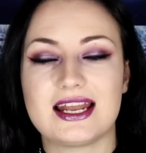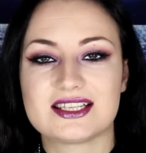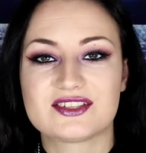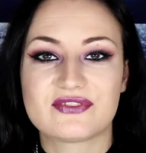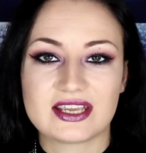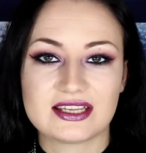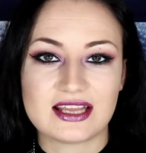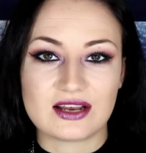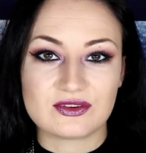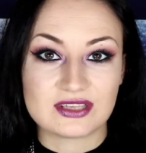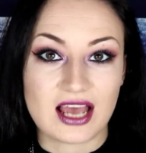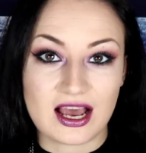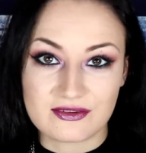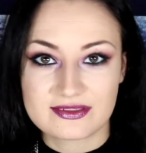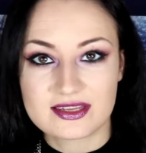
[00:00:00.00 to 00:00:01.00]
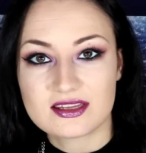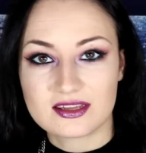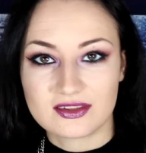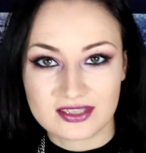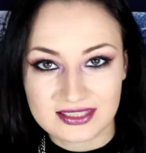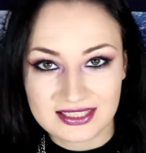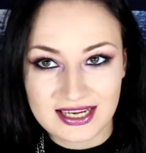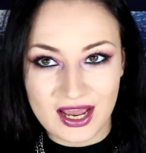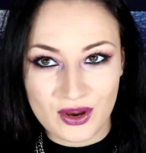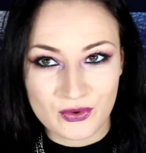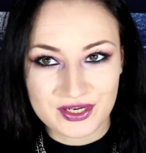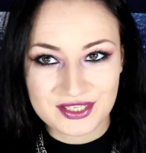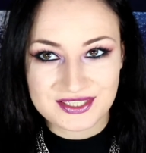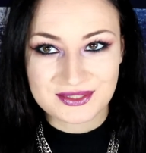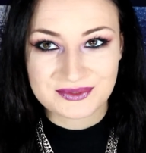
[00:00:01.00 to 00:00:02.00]
Let's find out after 13
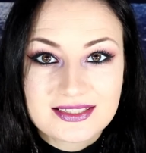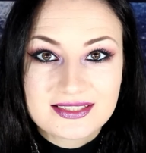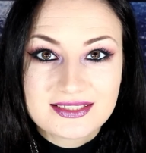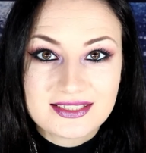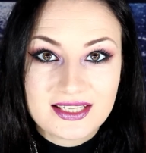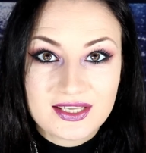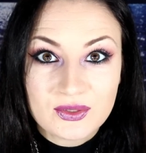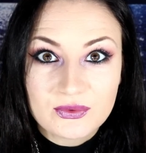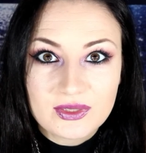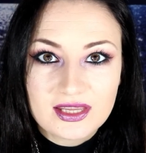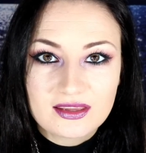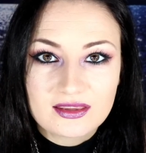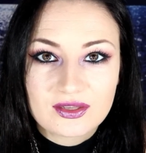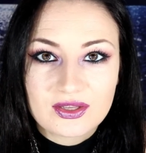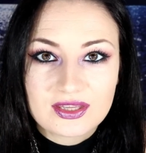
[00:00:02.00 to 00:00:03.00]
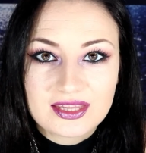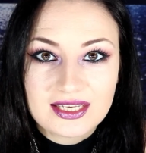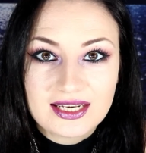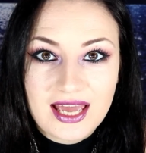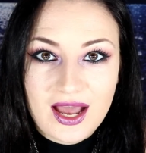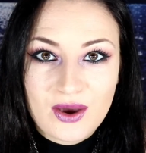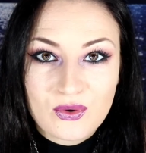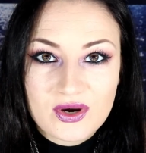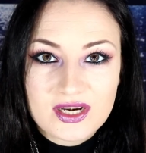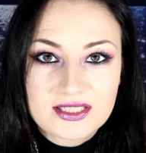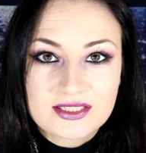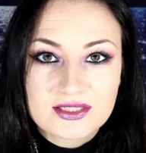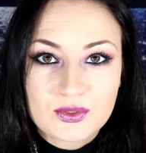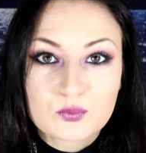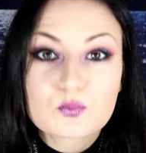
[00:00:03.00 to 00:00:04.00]
hours. See you in 13
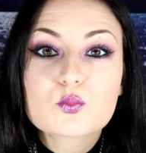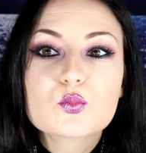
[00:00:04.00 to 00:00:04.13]
hours.